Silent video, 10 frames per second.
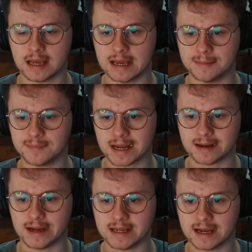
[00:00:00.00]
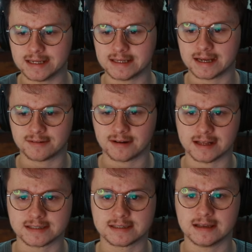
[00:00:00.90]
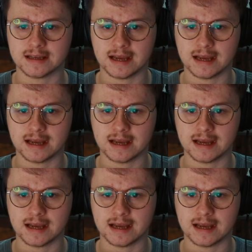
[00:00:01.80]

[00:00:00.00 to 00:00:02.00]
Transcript: But anyway, I digress.